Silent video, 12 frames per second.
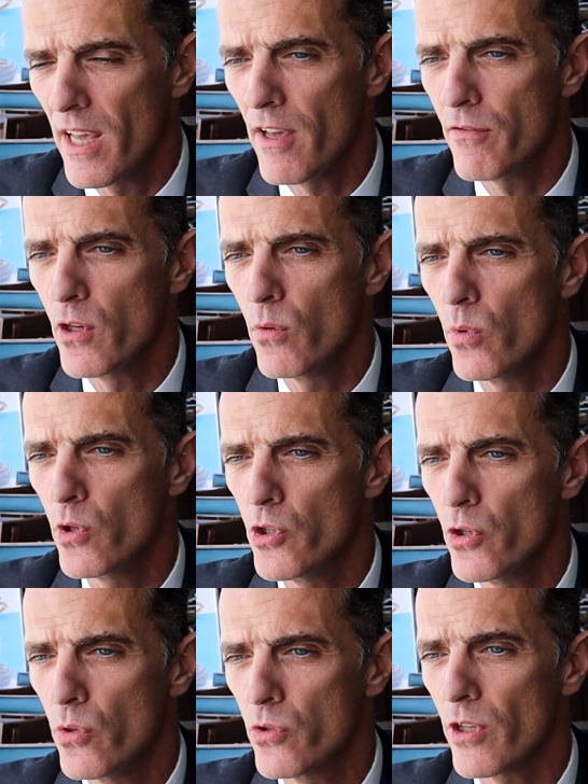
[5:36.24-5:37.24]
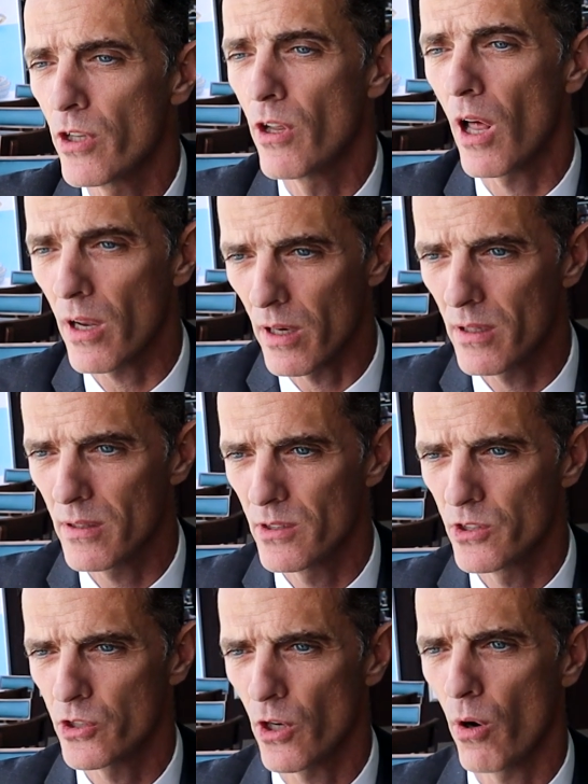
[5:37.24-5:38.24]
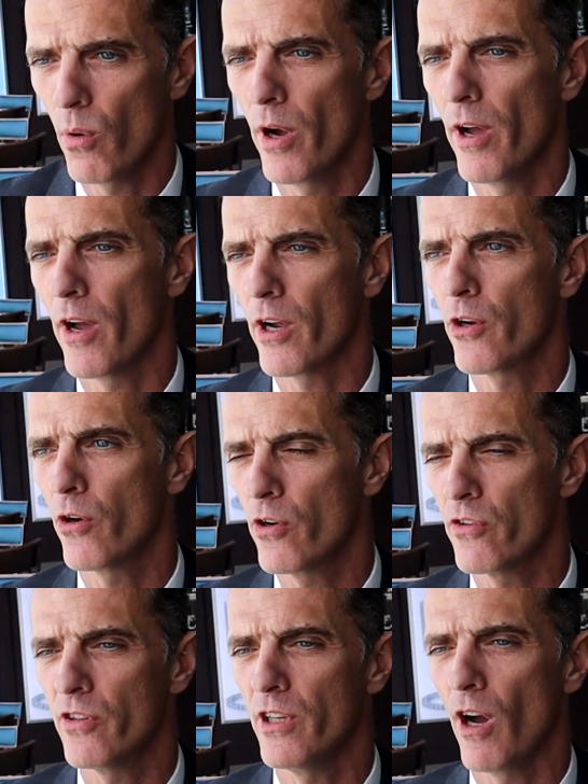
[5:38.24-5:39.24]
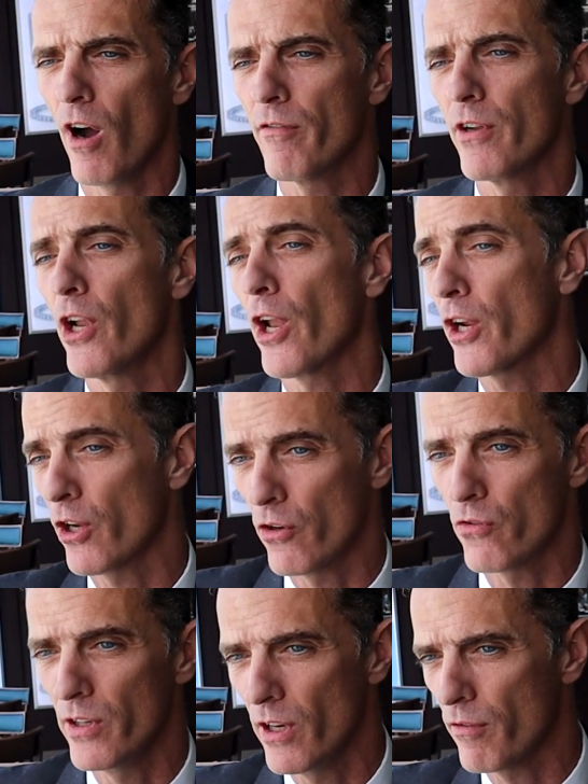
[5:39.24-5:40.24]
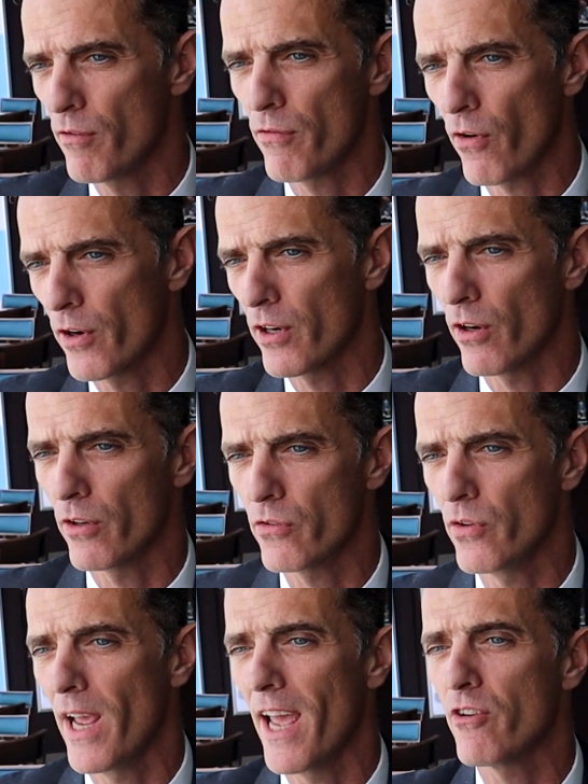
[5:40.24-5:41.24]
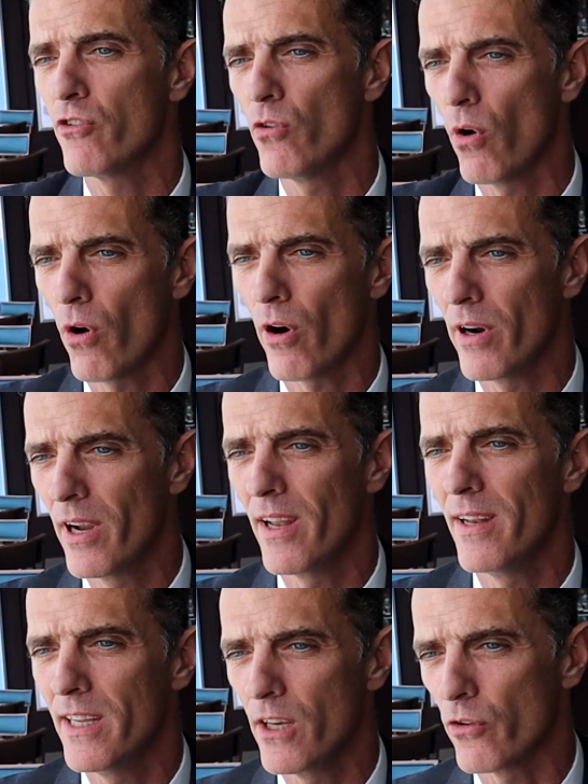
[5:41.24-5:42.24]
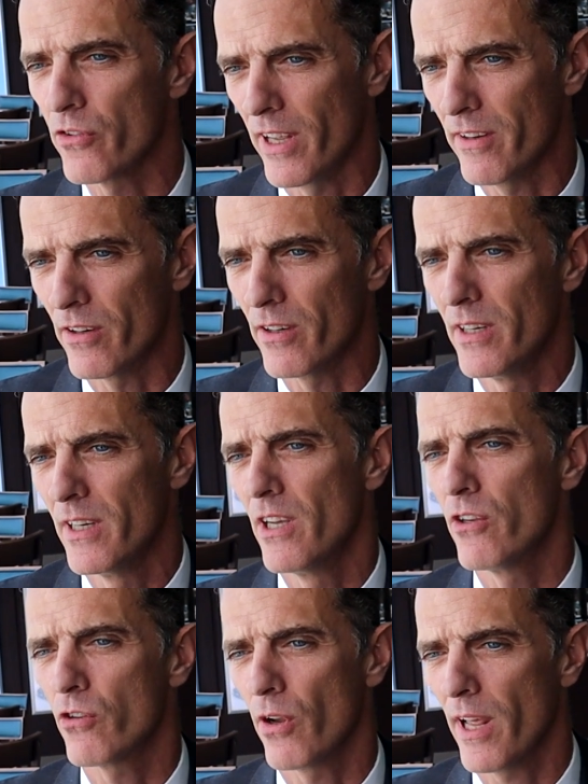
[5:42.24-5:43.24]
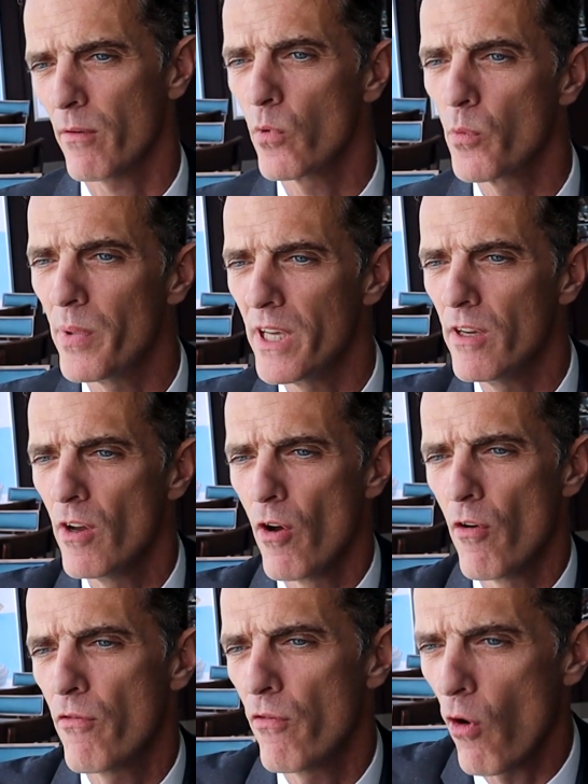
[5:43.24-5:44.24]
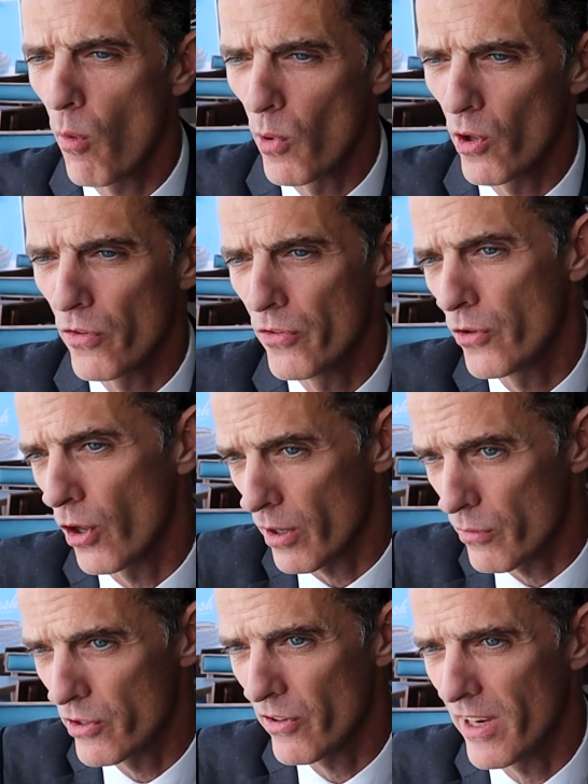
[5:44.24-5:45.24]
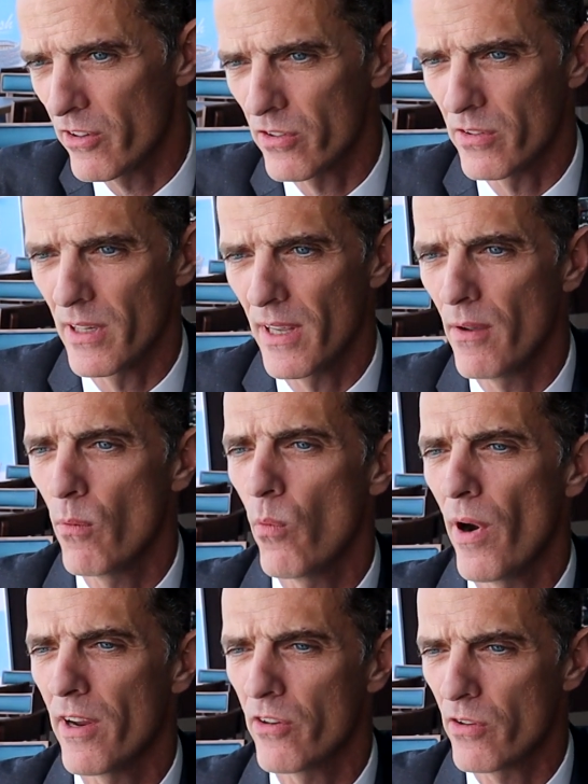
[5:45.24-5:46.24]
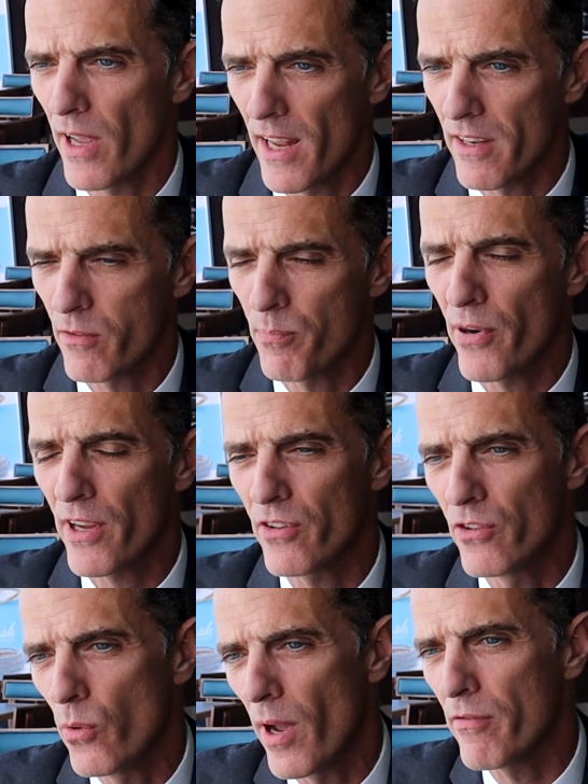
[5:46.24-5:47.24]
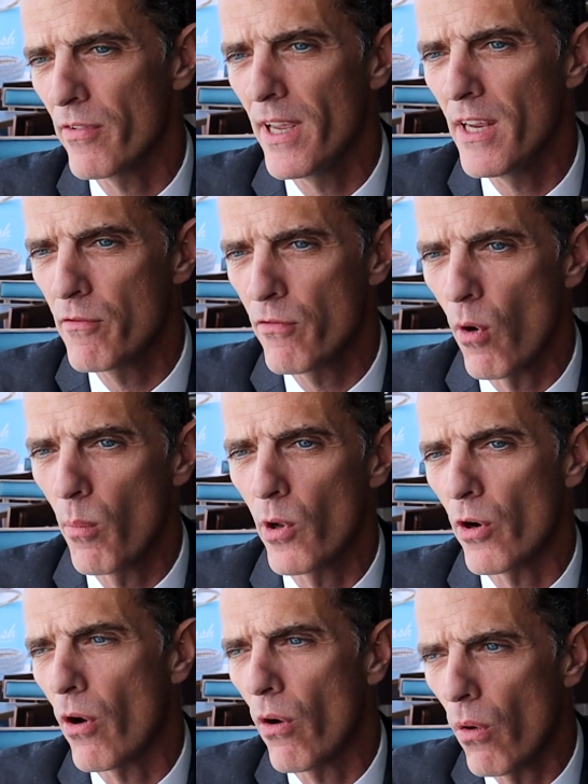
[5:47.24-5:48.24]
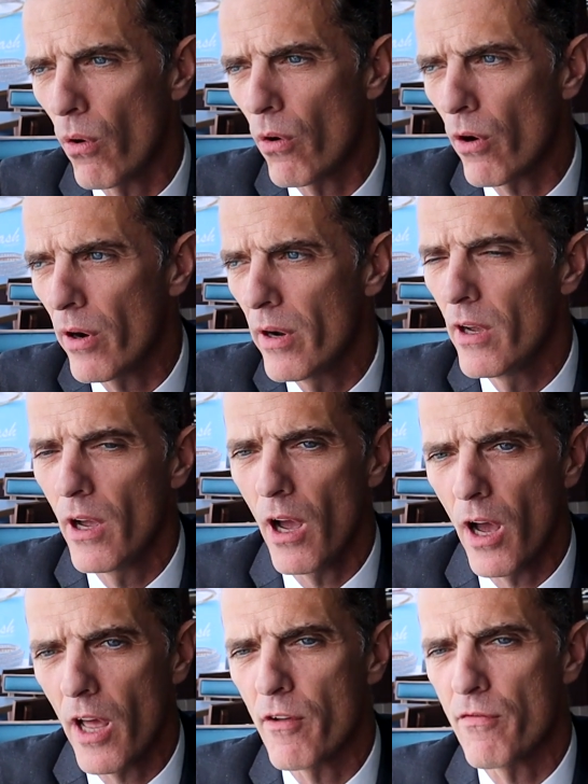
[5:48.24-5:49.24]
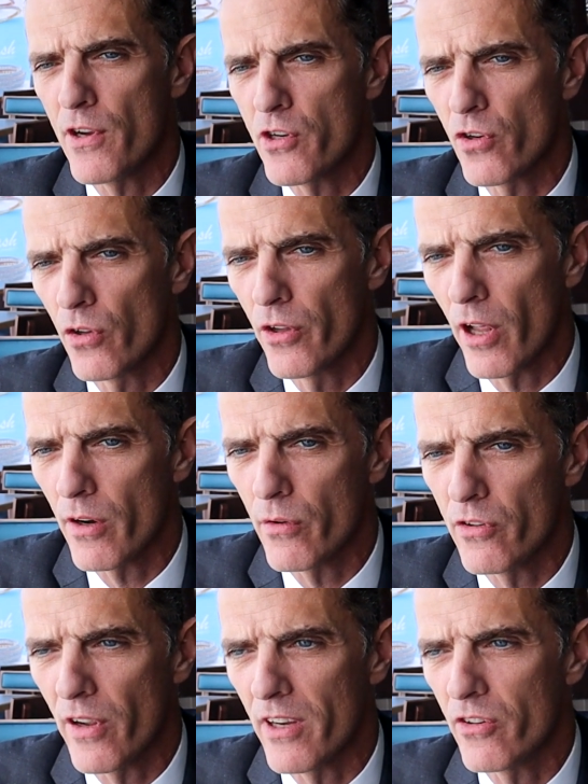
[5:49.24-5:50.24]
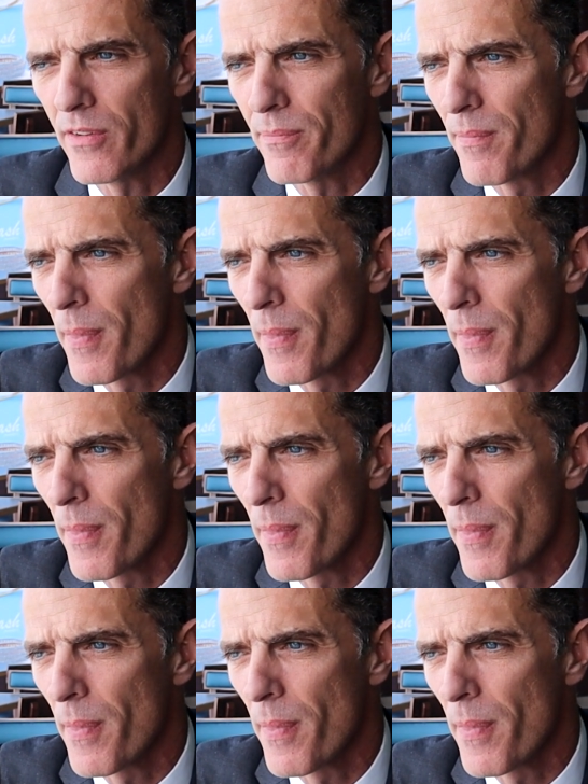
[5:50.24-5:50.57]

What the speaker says: if you would use the dollar, so a currency of another country, of a foreign country, as your legal tender. So that would be formal dollarization. Whereas at present you have informal or unofficial dollarization.